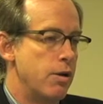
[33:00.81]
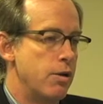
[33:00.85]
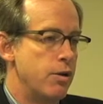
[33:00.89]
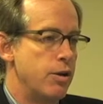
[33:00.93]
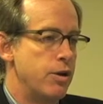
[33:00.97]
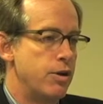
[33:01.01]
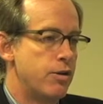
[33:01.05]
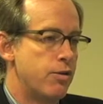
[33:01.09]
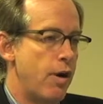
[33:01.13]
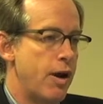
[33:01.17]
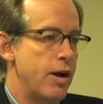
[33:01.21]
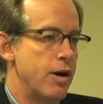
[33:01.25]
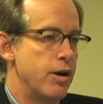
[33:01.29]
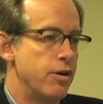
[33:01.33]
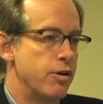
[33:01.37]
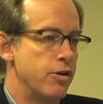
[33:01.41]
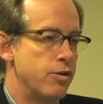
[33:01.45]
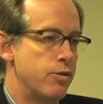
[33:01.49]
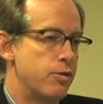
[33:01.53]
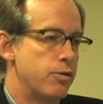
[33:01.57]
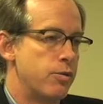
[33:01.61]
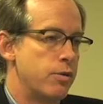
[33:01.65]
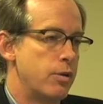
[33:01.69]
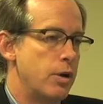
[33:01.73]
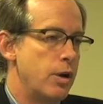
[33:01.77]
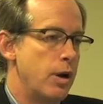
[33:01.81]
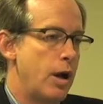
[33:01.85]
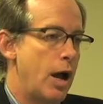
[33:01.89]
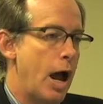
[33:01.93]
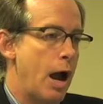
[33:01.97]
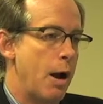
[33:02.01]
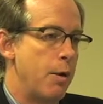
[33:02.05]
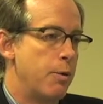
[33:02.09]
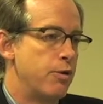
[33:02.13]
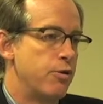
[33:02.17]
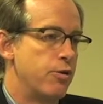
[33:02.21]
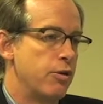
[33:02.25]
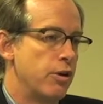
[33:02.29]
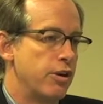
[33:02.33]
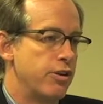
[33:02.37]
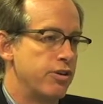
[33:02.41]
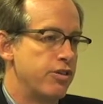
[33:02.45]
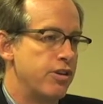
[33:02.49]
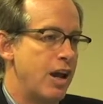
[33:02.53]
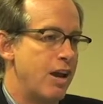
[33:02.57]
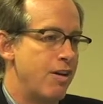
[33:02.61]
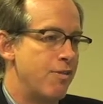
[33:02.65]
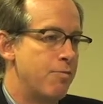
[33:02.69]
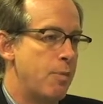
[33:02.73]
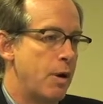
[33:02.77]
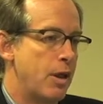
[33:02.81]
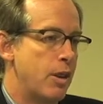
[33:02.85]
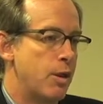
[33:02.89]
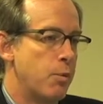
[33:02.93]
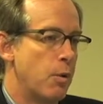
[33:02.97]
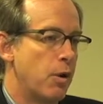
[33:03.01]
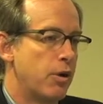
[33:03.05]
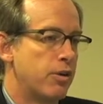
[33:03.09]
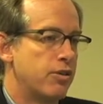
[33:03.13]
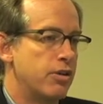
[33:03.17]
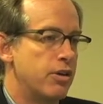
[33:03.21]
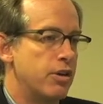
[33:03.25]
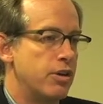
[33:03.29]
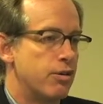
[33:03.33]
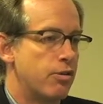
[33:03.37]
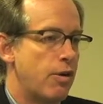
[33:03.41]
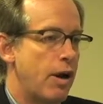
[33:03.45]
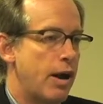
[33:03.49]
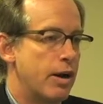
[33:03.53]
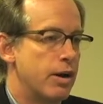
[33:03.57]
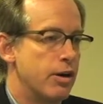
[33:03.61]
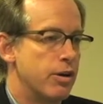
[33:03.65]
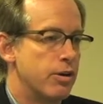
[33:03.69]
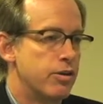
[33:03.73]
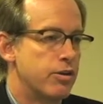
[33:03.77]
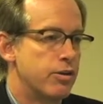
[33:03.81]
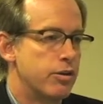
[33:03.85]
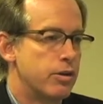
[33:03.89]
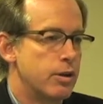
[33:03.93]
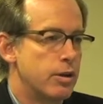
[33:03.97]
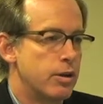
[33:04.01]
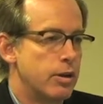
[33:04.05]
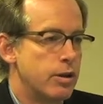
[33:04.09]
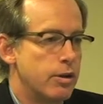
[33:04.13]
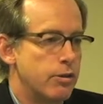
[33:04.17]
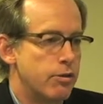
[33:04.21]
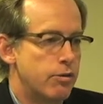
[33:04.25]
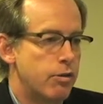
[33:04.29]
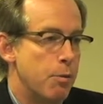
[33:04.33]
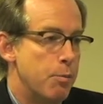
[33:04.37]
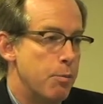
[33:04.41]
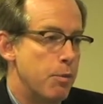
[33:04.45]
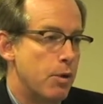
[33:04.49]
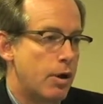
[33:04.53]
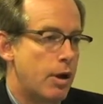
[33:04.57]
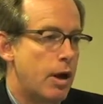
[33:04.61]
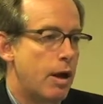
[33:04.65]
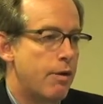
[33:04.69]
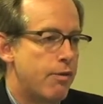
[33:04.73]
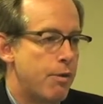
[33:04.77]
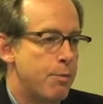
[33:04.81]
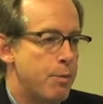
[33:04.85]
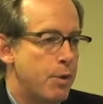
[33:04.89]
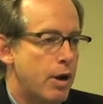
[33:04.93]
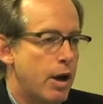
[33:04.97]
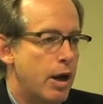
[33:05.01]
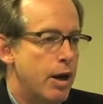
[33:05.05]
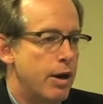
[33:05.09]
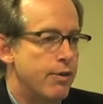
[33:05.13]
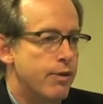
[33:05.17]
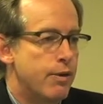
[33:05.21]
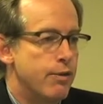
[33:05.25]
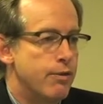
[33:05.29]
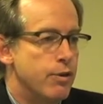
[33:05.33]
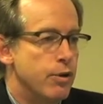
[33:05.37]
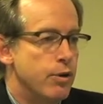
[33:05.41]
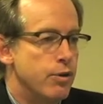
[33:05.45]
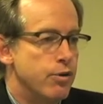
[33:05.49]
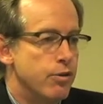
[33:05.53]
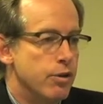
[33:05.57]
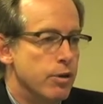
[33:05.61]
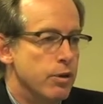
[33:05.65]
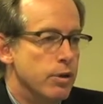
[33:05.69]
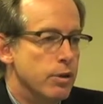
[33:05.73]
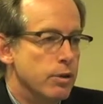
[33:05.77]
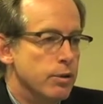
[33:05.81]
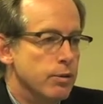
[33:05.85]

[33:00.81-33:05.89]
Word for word: these writers, I was really saved by the works of these writers from a, from a kind of confusion.